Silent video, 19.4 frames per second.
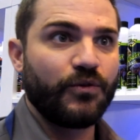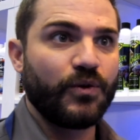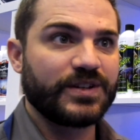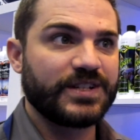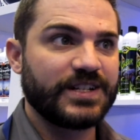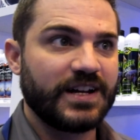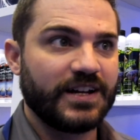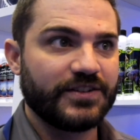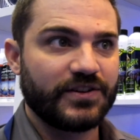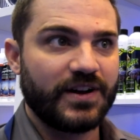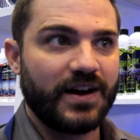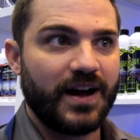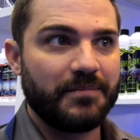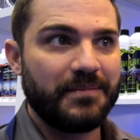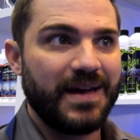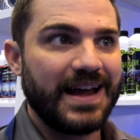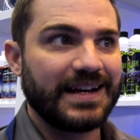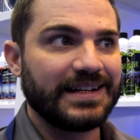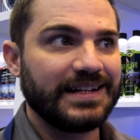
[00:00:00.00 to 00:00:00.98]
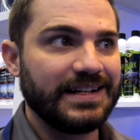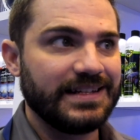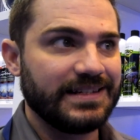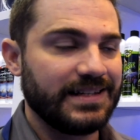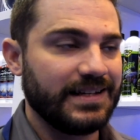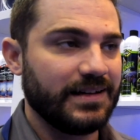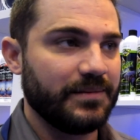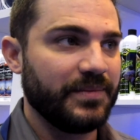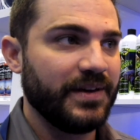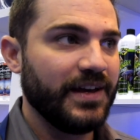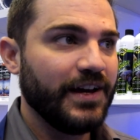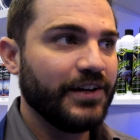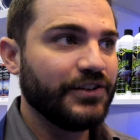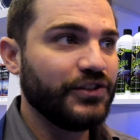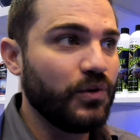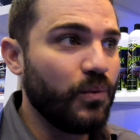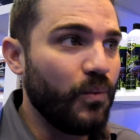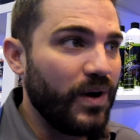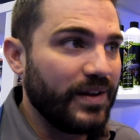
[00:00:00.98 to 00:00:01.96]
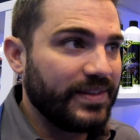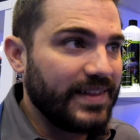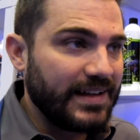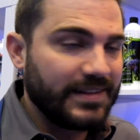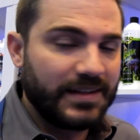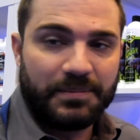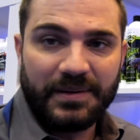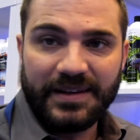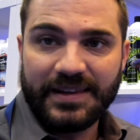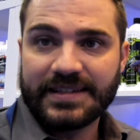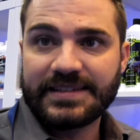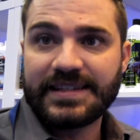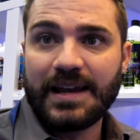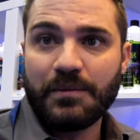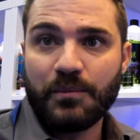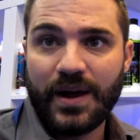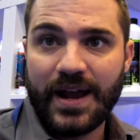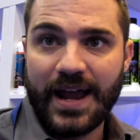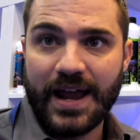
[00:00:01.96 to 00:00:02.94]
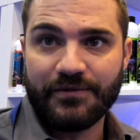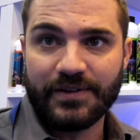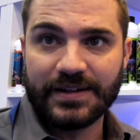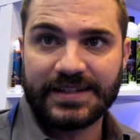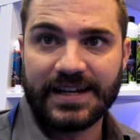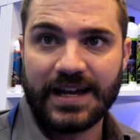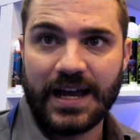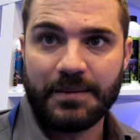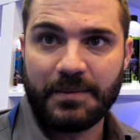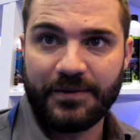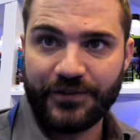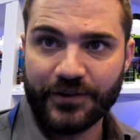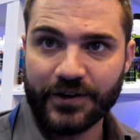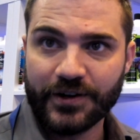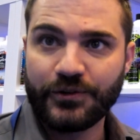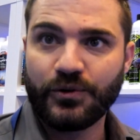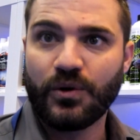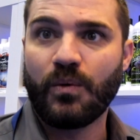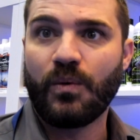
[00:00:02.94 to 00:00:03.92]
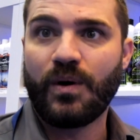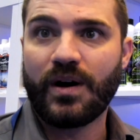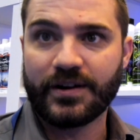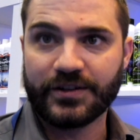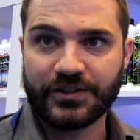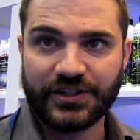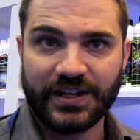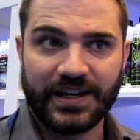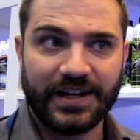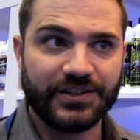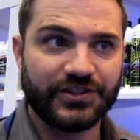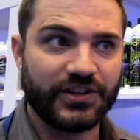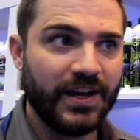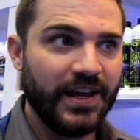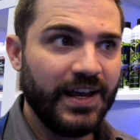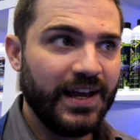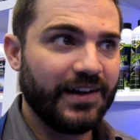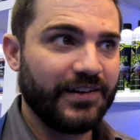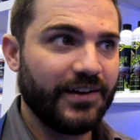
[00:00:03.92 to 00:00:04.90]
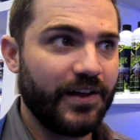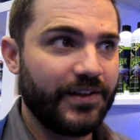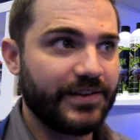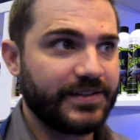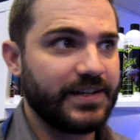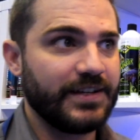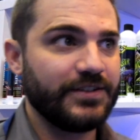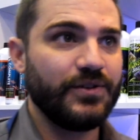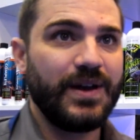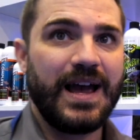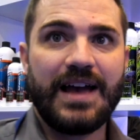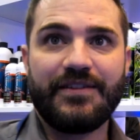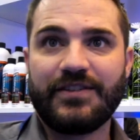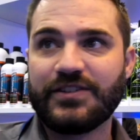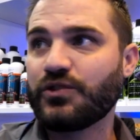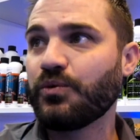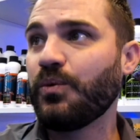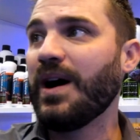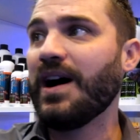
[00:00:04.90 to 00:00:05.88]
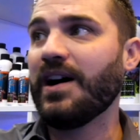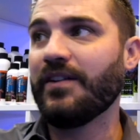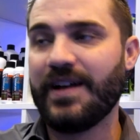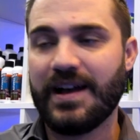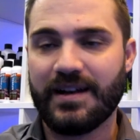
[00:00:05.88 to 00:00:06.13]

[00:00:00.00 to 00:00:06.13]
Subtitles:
1400 on magnesium, you want that to be the same way every time. If you're going to do a water change and all of a sudden you have a 12